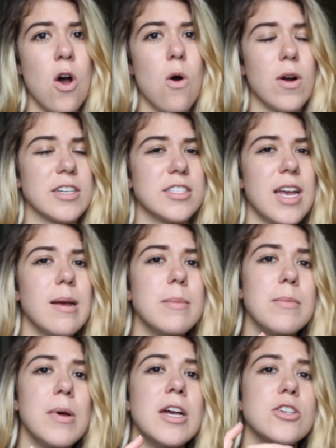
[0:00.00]
or
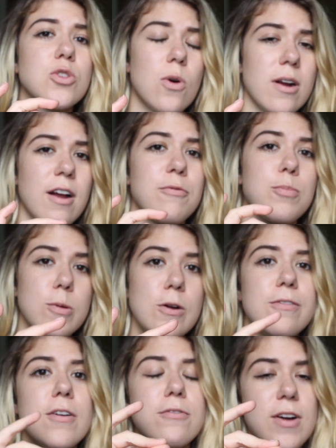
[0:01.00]
some sort of
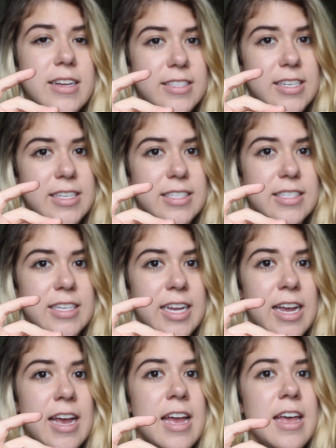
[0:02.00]
proof of
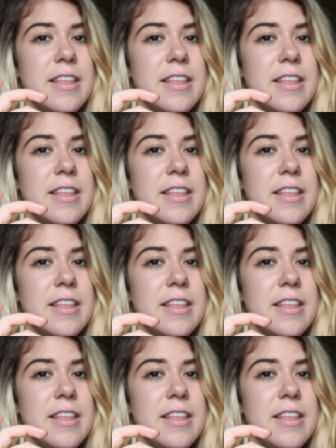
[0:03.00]
residency